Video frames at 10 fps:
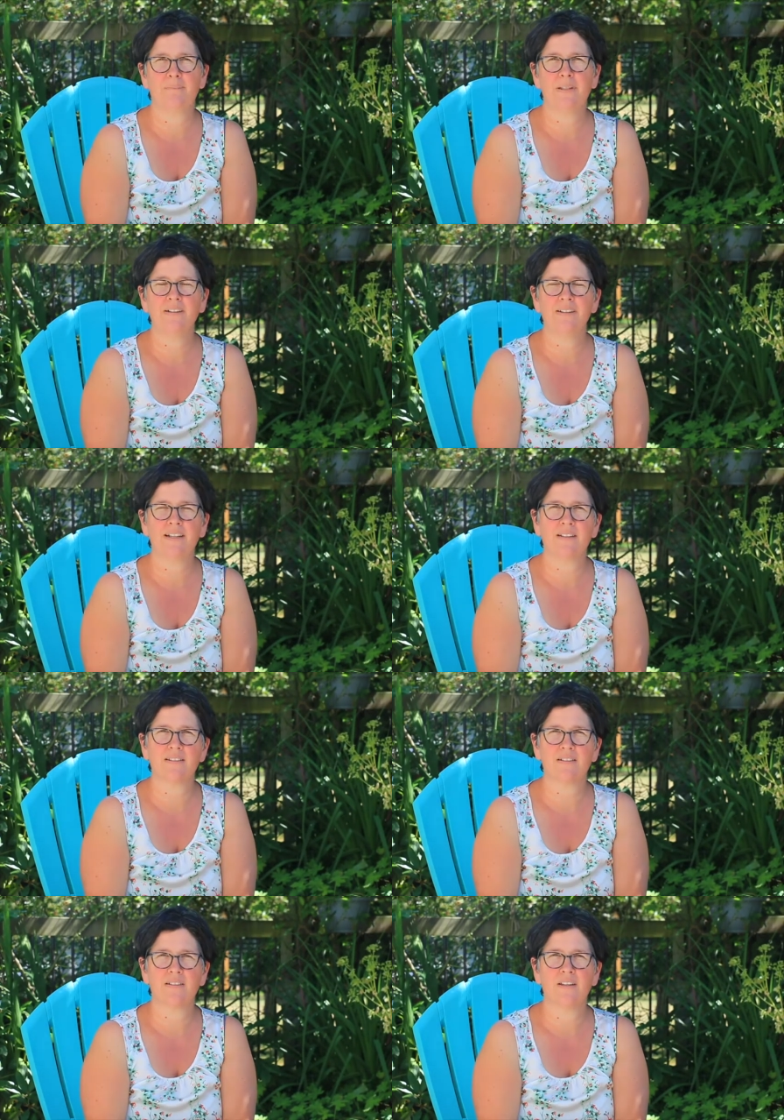Peter
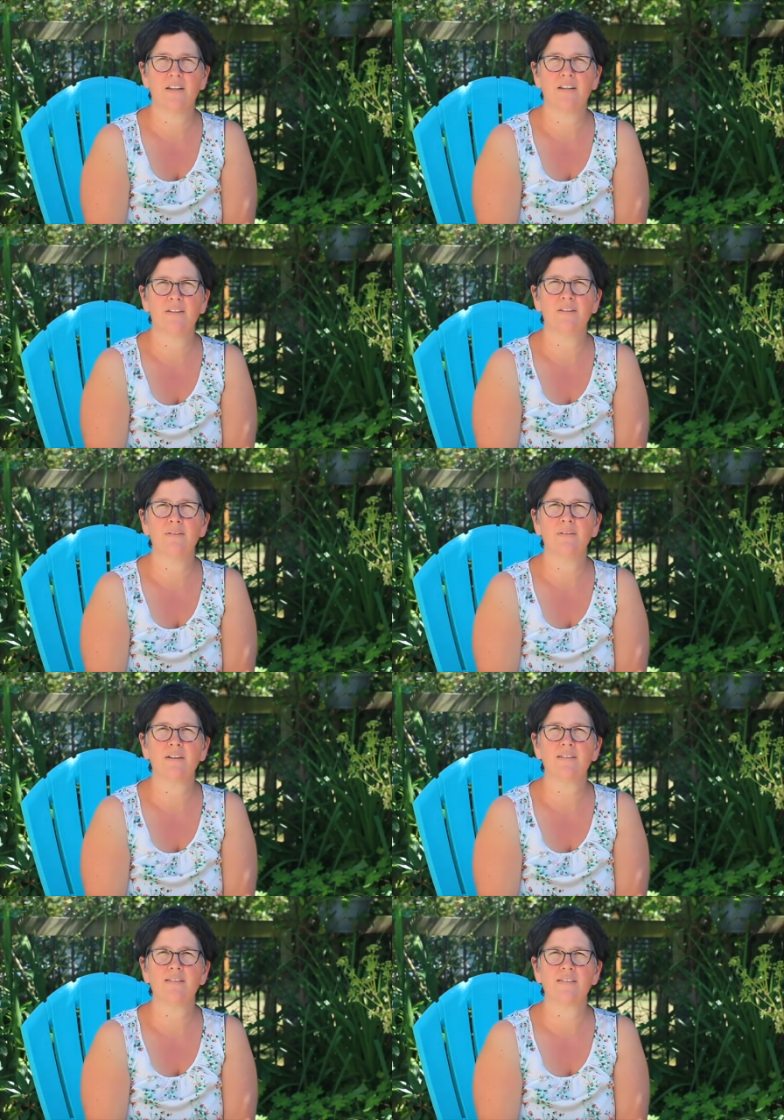answered, You
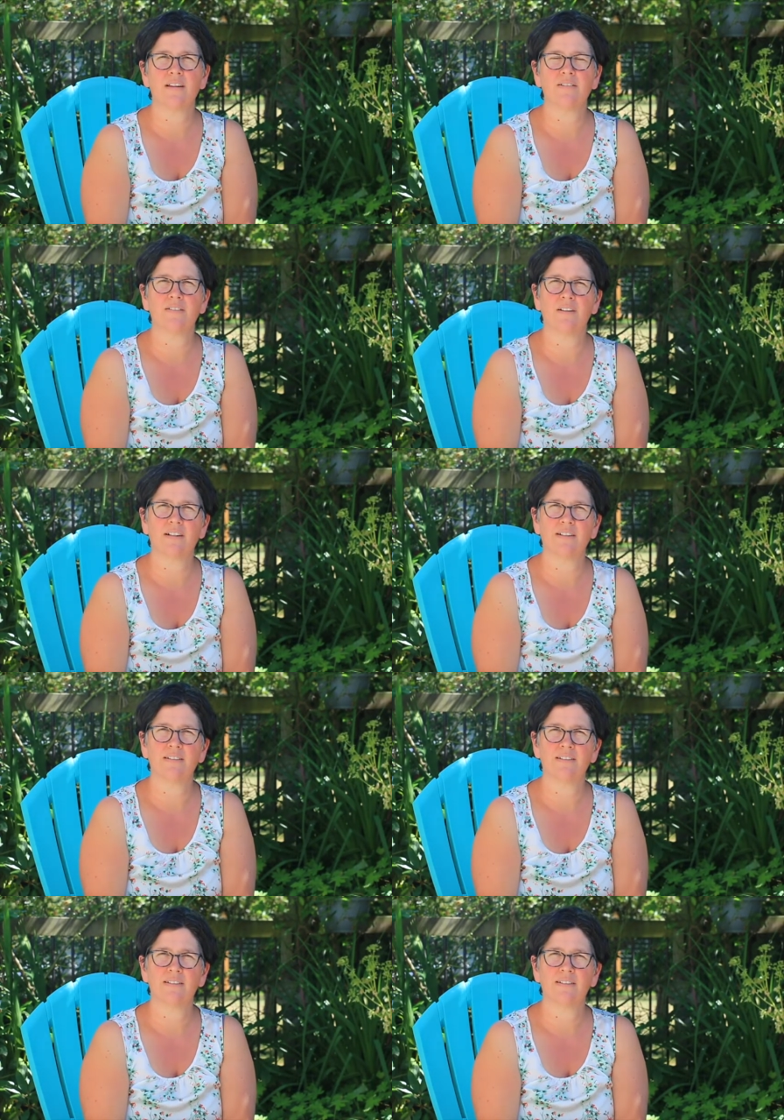are the Son of God.